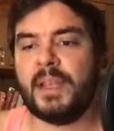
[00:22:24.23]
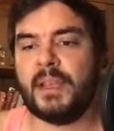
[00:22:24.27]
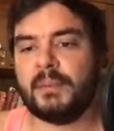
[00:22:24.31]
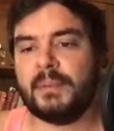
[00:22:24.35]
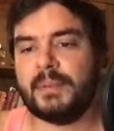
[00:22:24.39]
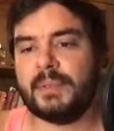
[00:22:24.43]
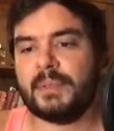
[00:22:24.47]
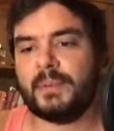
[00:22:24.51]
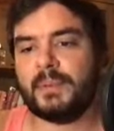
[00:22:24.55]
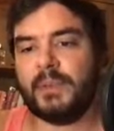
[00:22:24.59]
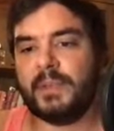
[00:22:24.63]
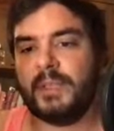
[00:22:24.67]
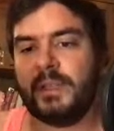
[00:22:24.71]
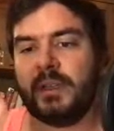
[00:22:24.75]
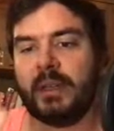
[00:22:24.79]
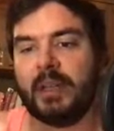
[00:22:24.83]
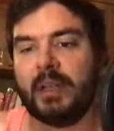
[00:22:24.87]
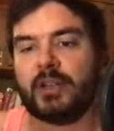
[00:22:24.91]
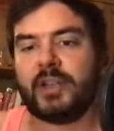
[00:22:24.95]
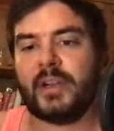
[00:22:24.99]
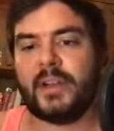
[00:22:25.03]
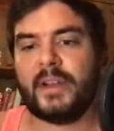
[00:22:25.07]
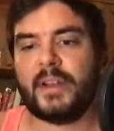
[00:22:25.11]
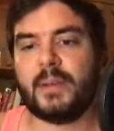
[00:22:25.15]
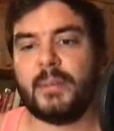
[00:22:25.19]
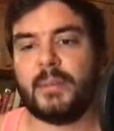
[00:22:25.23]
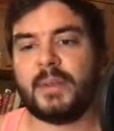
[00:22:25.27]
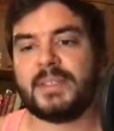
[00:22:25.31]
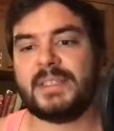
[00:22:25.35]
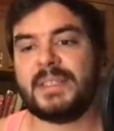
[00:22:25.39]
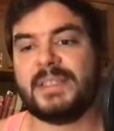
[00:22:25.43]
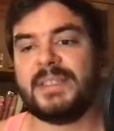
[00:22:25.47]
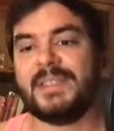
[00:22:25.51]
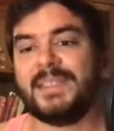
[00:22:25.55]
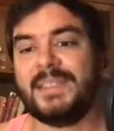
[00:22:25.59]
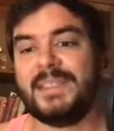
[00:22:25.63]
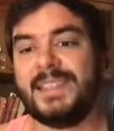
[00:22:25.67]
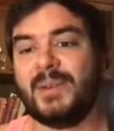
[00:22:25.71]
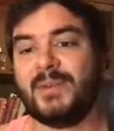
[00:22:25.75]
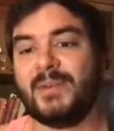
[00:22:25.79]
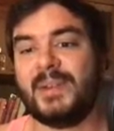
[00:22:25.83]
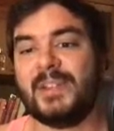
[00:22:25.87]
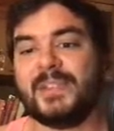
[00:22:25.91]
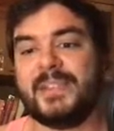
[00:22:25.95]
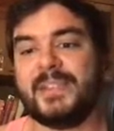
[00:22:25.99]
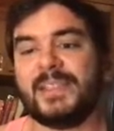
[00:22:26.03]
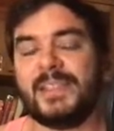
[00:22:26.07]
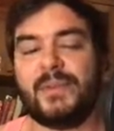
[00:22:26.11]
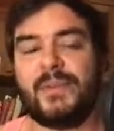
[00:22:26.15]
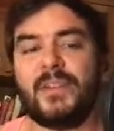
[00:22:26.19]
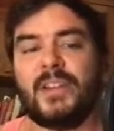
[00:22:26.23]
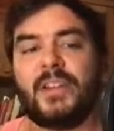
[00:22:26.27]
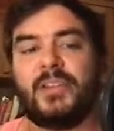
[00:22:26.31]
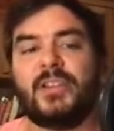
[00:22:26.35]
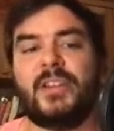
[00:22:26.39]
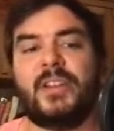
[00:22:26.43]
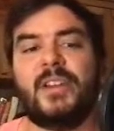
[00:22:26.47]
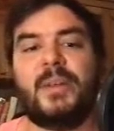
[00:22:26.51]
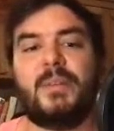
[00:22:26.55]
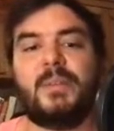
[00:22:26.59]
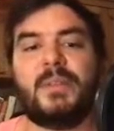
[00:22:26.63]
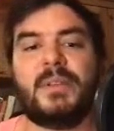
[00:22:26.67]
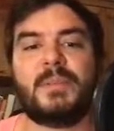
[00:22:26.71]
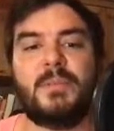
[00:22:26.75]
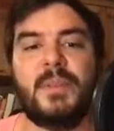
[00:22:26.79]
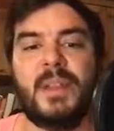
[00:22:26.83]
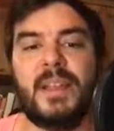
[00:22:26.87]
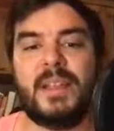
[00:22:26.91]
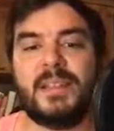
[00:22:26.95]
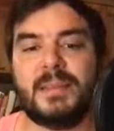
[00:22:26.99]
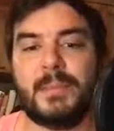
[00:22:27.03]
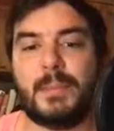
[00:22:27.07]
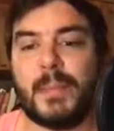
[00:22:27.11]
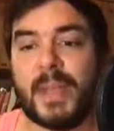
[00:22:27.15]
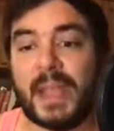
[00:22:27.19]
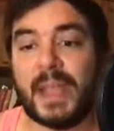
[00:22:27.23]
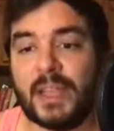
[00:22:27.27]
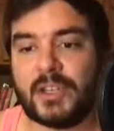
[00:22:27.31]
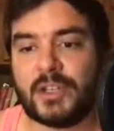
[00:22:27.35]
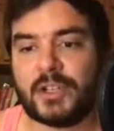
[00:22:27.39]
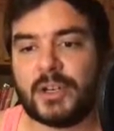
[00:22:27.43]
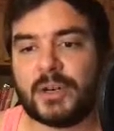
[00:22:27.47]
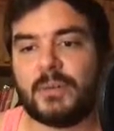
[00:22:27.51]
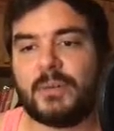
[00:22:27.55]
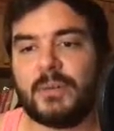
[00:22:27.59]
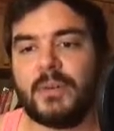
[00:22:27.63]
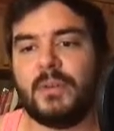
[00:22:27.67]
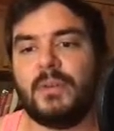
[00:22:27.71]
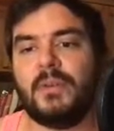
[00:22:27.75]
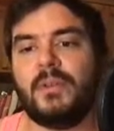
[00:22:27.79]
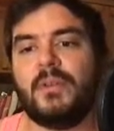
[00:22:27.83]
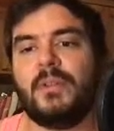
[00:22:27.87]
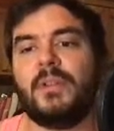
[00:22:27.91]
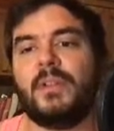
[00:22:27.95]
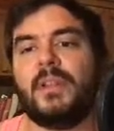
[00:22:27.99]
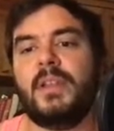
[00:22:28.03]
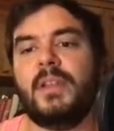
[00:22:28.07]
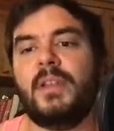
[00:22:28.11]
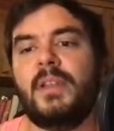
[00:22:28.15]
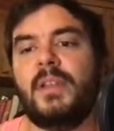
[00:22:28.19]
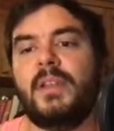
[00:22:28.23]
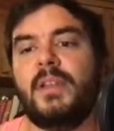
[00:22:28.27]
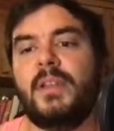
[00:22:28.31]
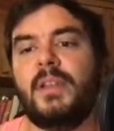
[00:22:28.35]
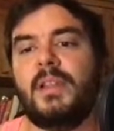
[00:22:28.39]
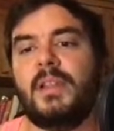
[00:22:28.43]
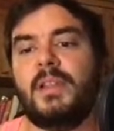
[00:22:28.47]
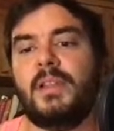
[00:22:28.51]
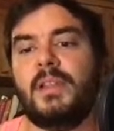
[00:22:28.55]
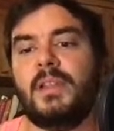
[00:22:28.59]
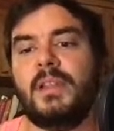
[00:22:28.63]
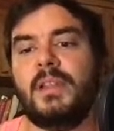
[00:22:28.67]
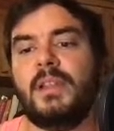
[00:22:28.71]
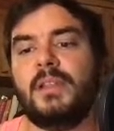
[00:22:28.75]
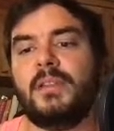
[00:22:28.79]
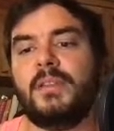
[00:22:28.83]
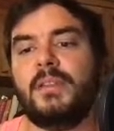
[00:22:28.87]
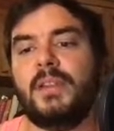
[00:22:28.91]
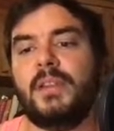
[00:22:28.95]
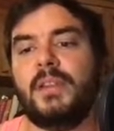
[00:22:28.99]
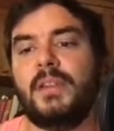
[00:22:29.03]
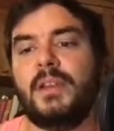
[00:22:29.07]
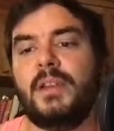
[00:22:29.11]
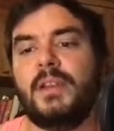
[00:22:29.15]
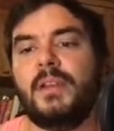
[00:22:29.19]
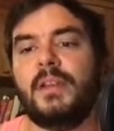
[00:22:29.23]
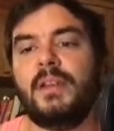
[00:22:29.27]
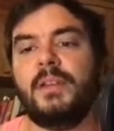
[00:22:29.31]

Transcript: between natural numbers and sequences of natural numbers plays a major role in the